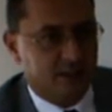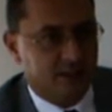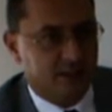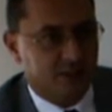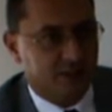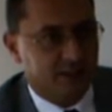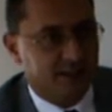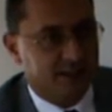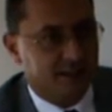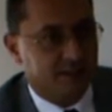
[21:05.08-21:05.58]
uh,
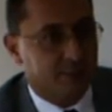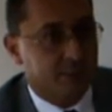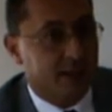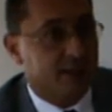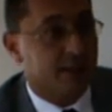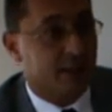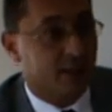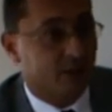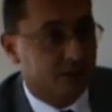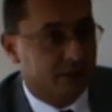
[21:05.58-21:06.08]
the recent
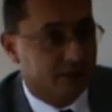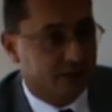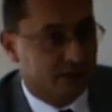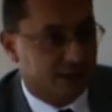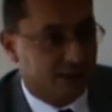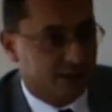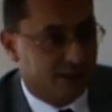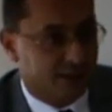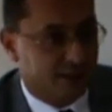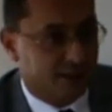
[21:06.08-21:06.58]
bailouts
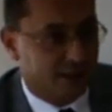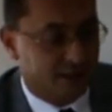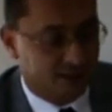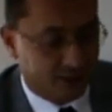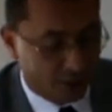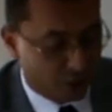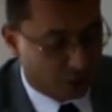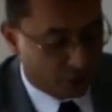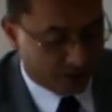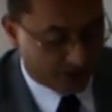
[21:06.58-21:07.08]
uh, in
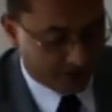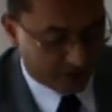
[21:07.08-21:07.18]
the euro